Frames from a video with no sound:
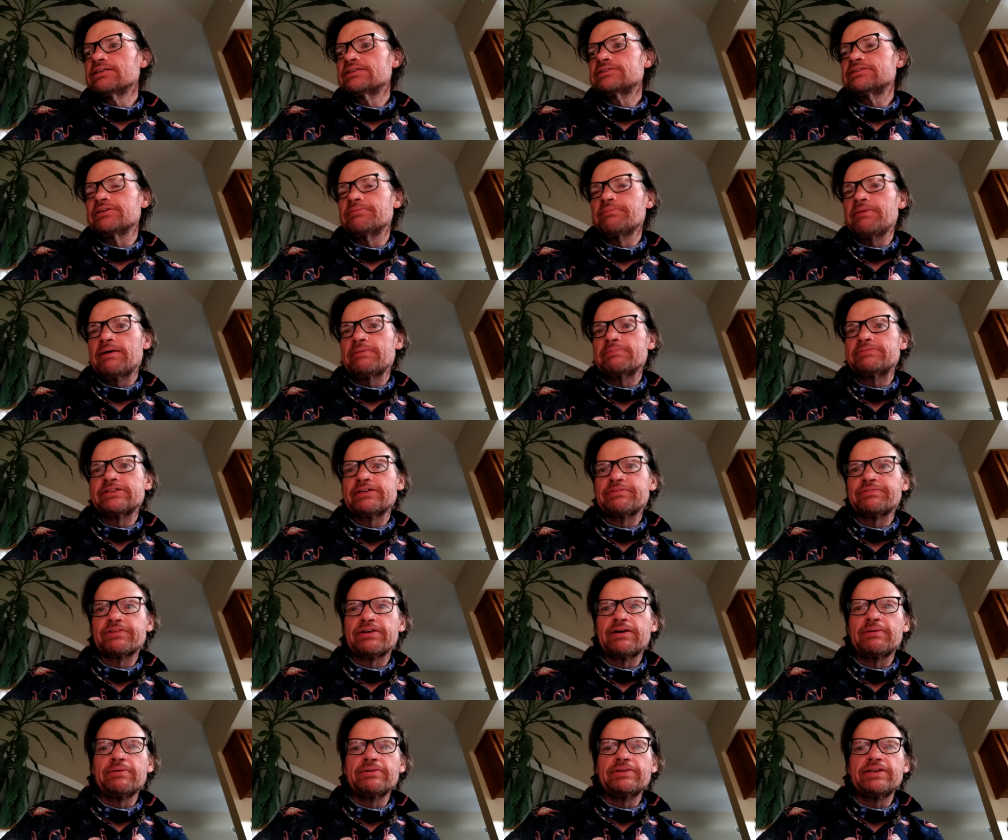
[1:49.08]
so maybe sick
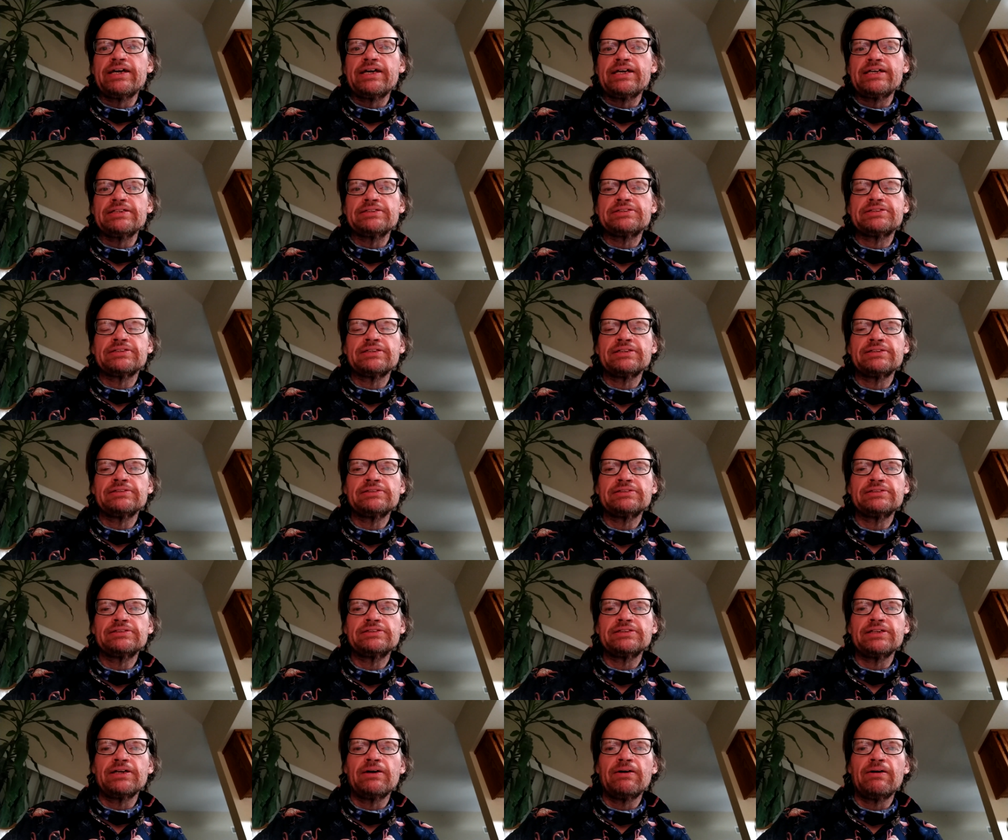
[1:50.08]
for a couple days.
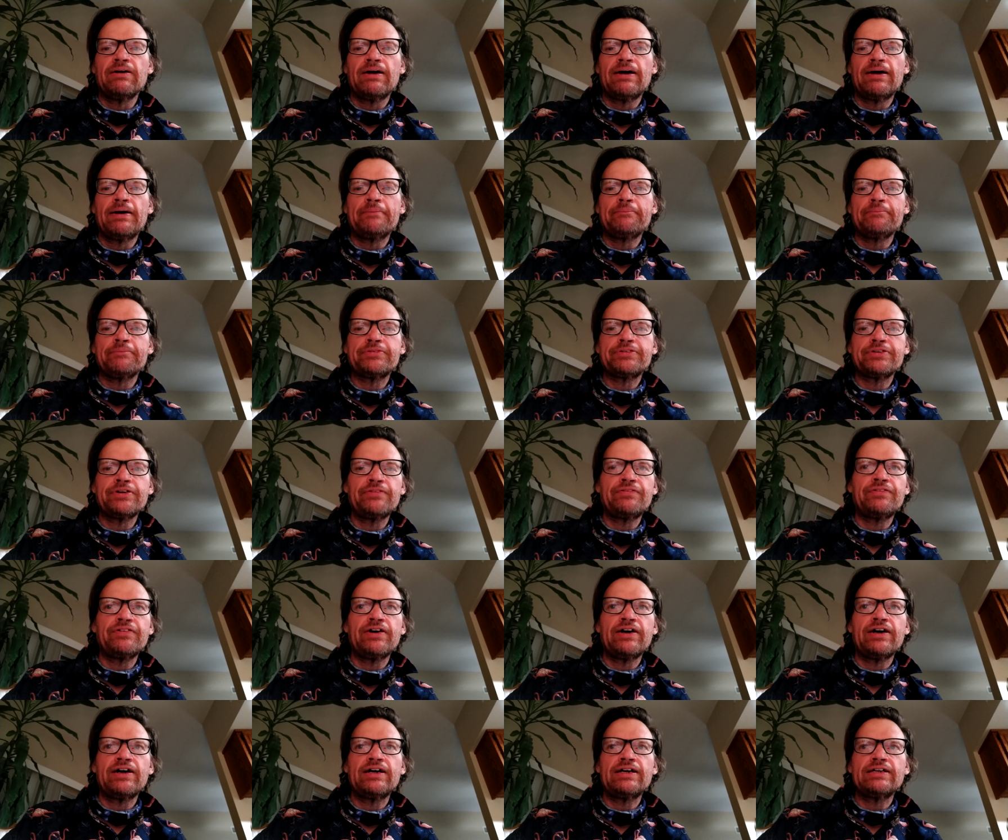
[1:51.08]
So um, so
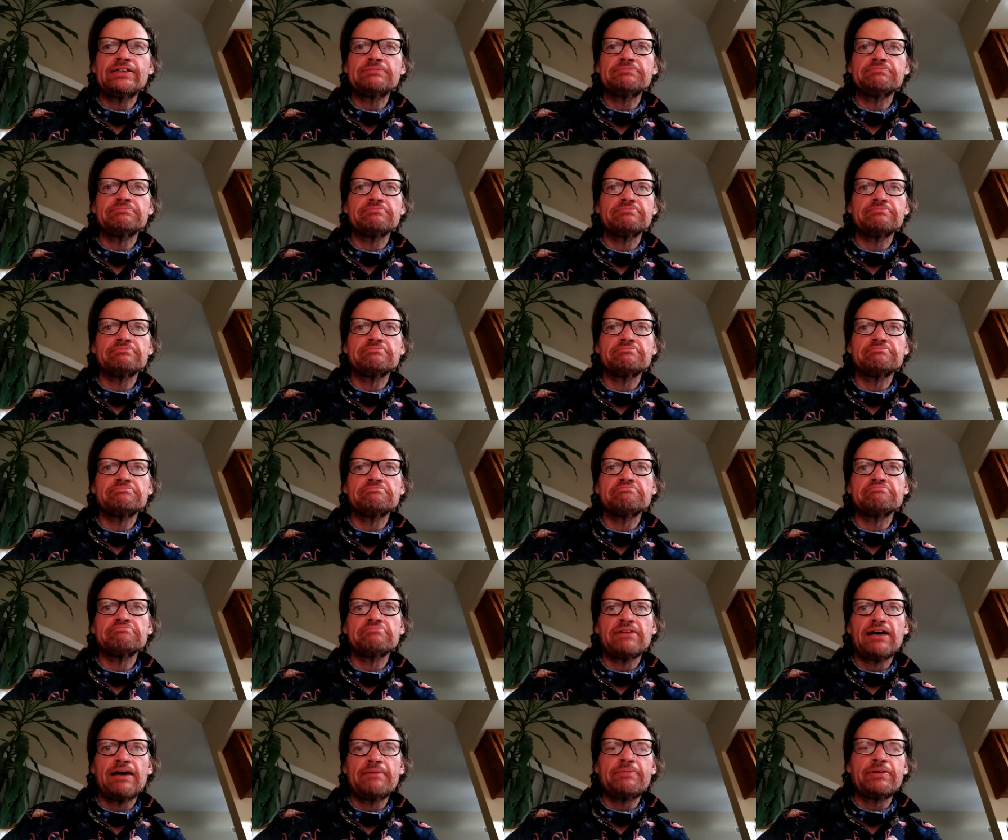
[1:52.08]
far,
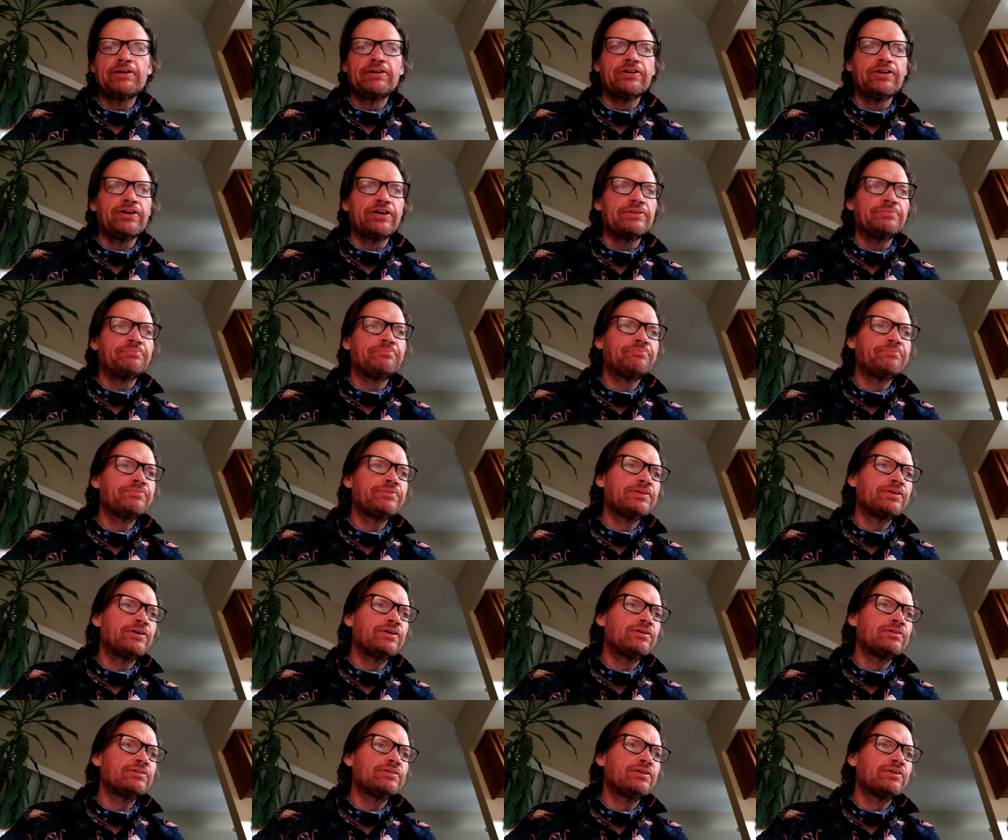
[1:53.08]
I've been good.
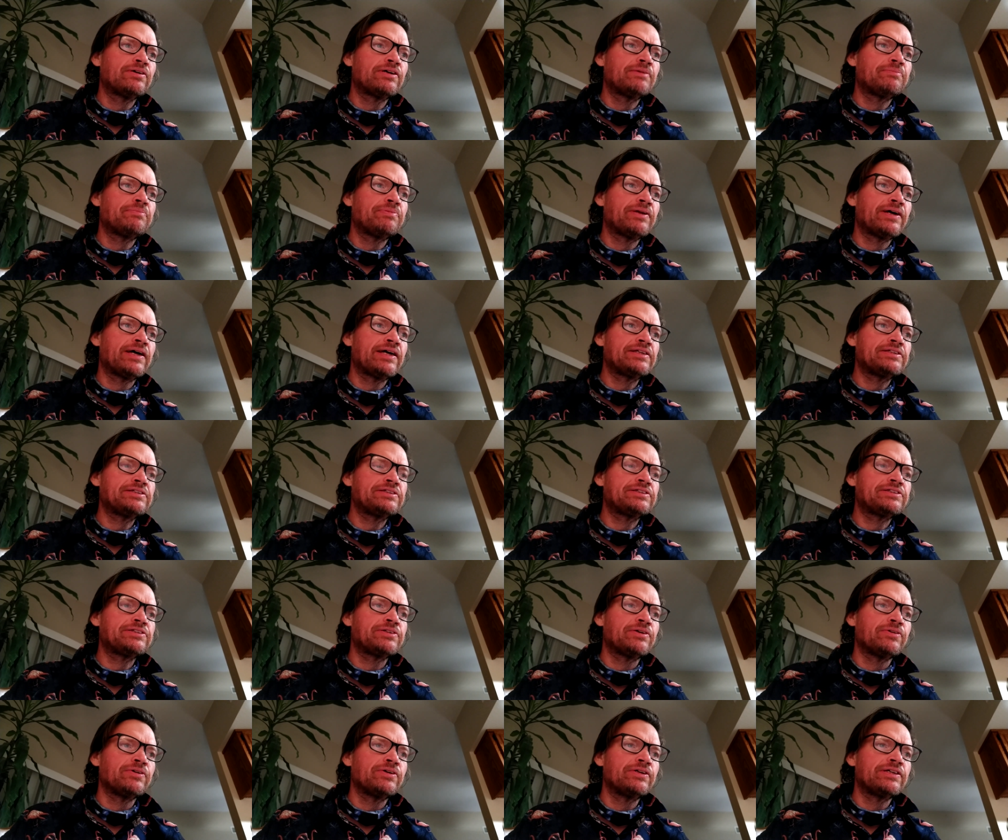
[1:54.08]
No no complaints of
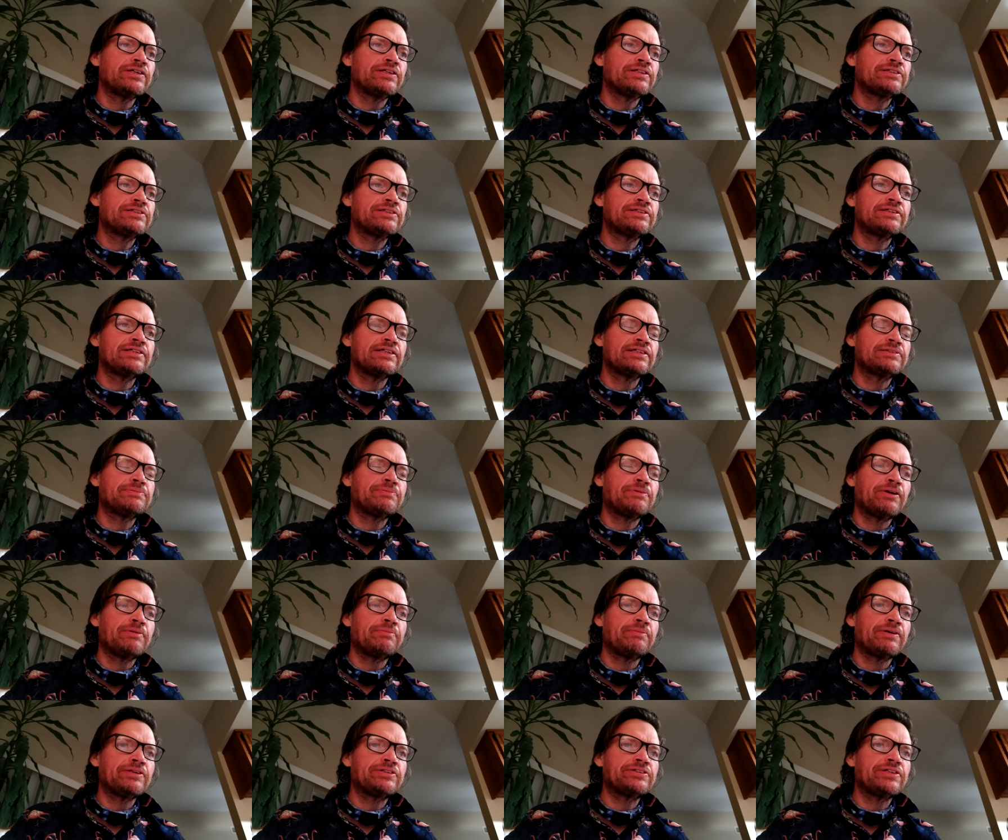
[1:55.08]
soreness. That's
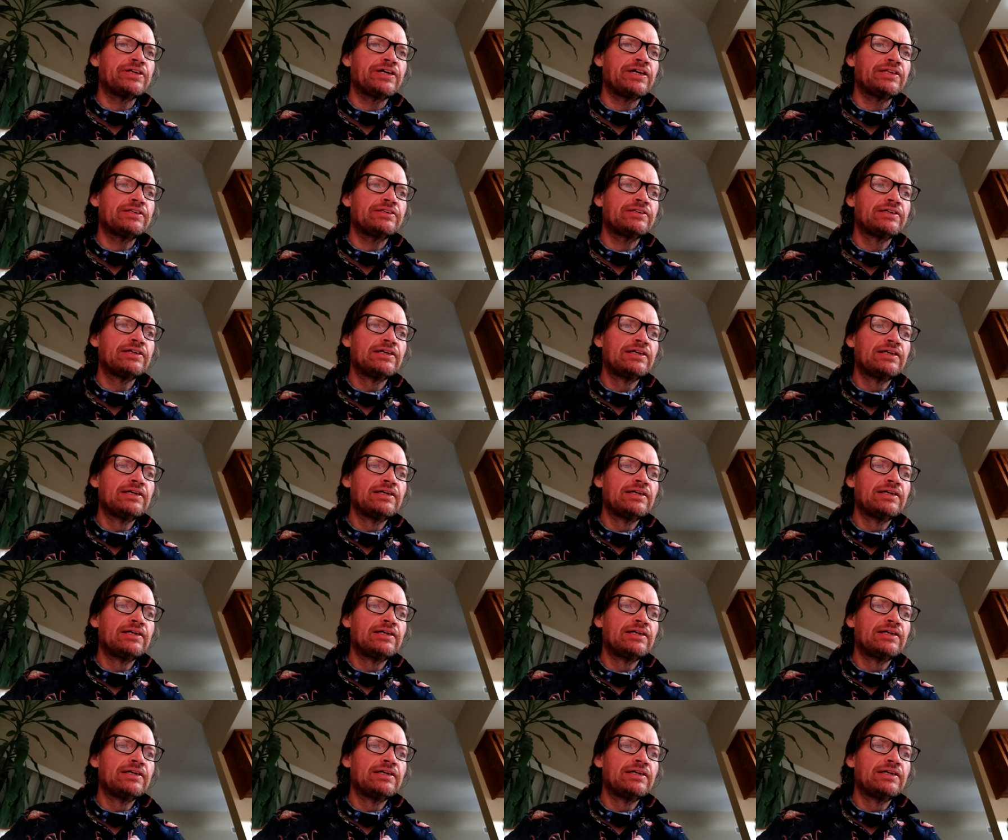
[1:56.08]
pretty much it.